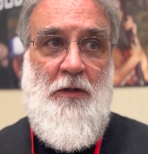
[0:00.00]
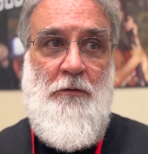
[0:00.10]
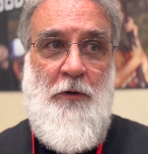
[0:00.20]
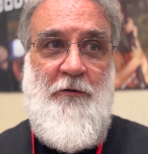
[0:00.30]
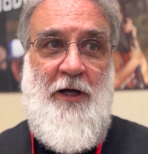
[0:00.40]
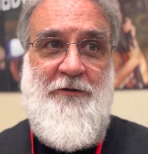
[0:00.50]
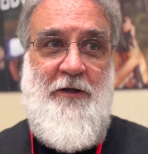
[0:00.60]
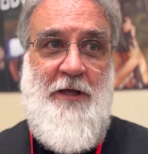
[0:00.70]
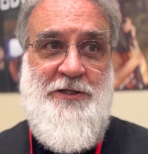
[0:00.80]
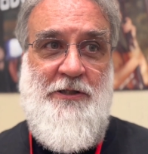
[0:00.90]
Well,
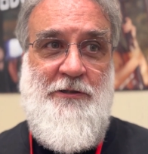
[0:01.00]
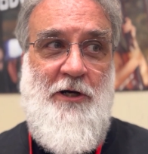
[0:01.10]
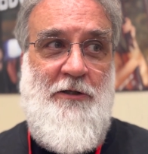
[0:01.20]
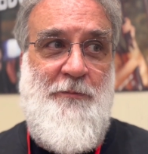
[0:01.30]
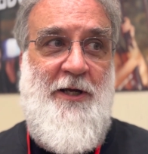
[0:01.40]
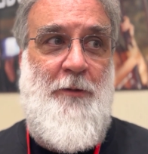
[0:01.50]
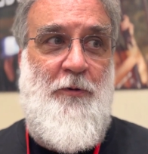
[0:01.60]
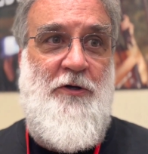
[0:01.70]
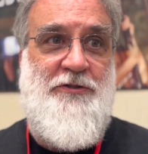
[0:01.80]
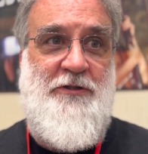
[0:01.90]
as a young makeup
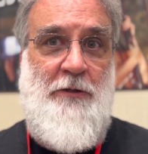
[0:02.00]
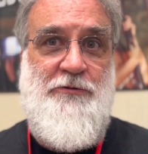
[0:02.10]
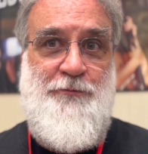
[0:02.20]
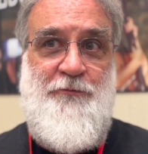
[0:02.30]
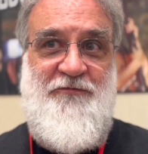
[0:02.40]
artist, because that was